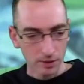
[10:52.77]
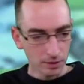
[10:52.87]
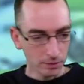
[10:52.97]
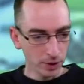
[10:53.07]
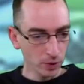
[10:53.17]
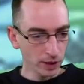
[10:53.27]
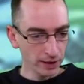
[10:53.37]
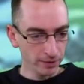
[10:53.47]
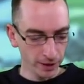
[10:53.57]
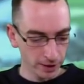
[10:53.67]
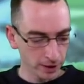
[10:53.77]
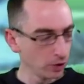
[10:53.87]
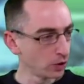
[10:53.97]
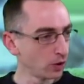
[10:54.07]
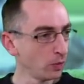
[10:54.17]
purely a first
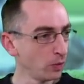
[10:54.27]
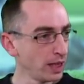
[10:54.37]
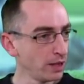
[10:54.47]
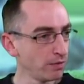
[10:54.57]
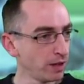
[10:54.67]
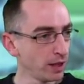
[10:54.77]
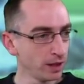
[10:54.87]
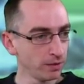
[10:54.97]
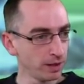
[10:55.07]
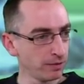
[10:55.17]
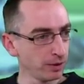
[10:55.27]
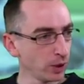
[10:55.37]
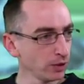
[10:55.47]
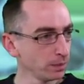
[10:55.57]
look wind finder for everyone.